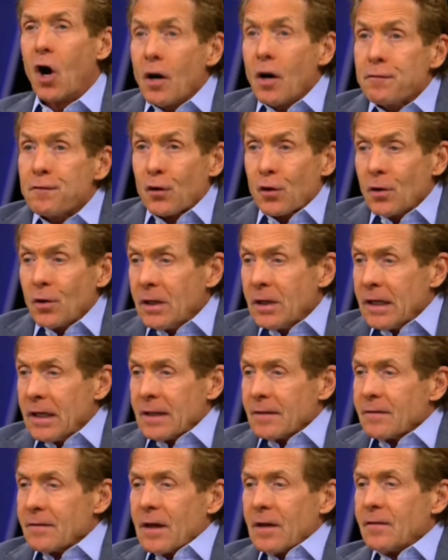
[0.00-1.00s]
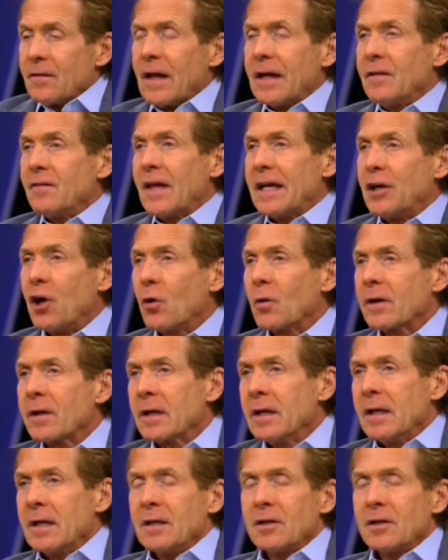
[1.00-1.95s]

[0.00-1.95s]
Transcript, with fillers: to offer, they, they don't,